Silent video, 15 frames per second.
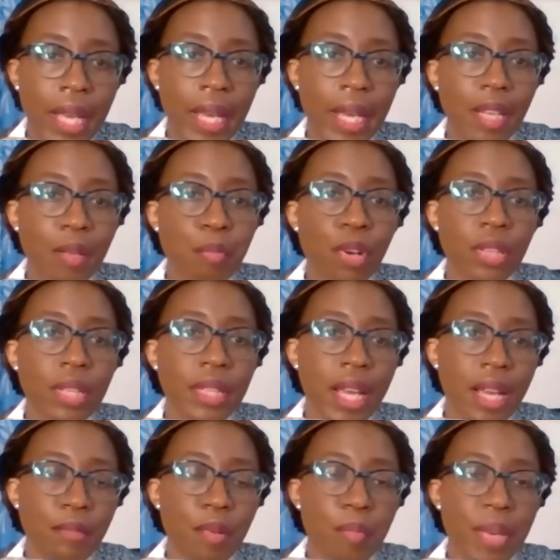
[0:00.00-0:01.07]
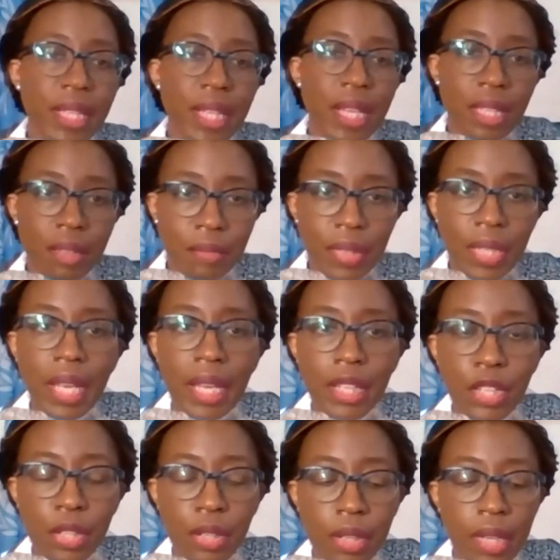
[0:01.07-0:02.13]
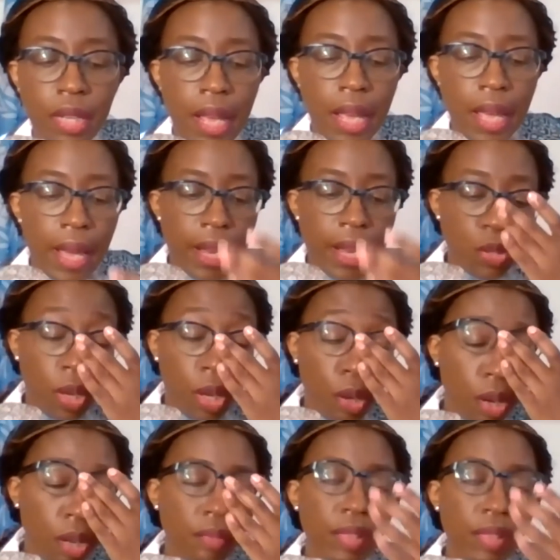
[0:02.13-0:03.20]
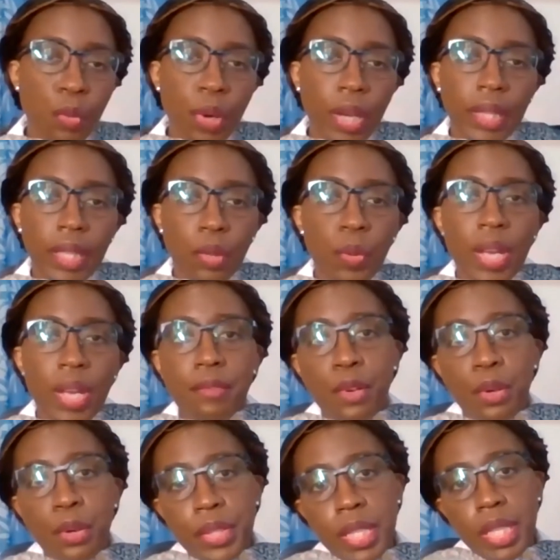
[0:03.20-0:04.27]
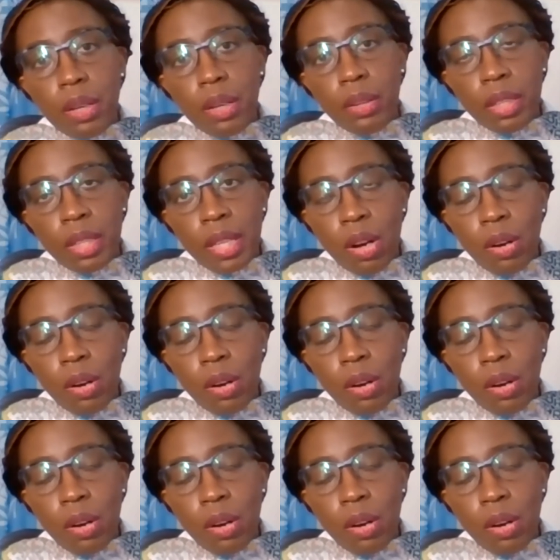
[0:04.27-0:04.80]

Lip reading: it must start from identification. And so a lot of the work that we are focusing on